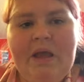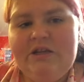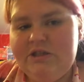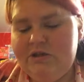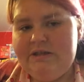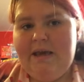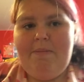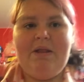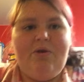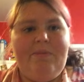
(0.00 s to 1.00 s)
It's just gonna take
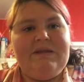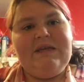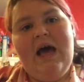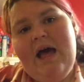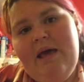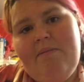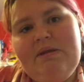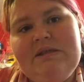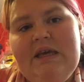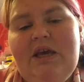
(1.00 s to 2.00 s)
me a little bit of time
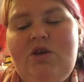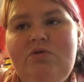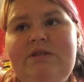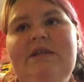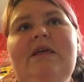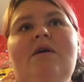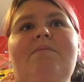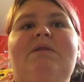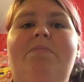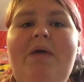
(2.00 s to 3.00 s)
to get used to them
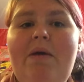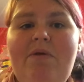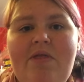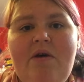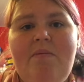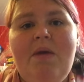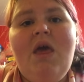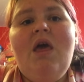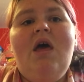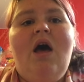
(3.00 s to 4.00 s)
and to play with them.
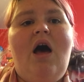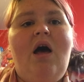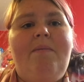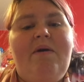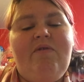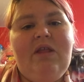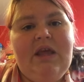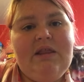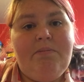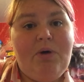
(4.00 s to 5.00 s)
I really
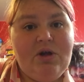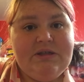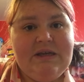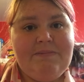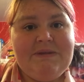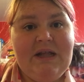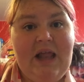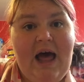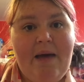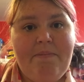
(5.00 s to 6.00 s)
like the ball tips a
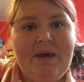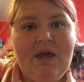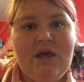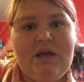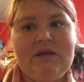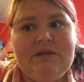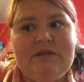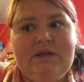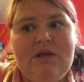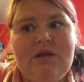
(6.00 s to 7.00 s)
lot
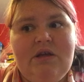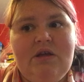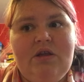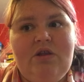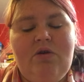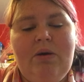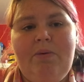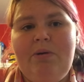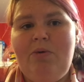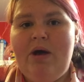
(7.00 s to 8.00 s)
because you can
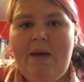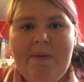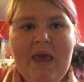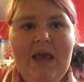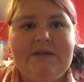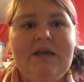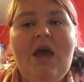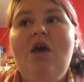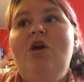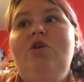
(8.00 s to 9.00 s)
put them on cupcakes.
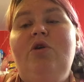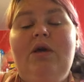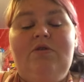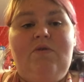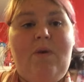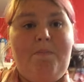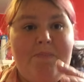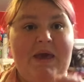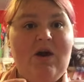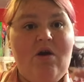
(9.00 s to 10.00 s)
You can do a
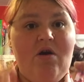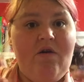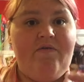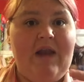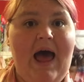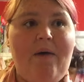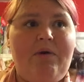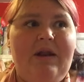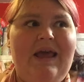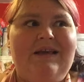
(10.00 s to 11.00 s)
bigger
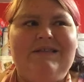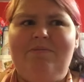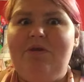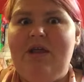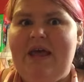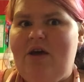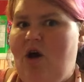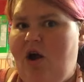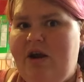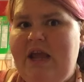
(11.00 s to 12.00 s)
flower, like some look like a
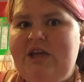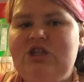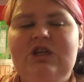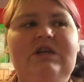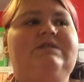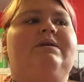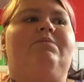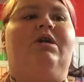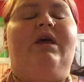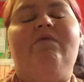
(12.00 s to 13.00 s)
carnation, some
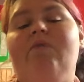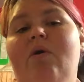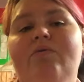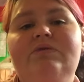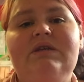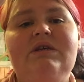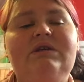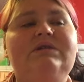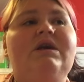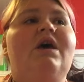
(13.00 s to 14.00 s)
look like
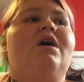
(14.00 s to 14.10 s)
roses.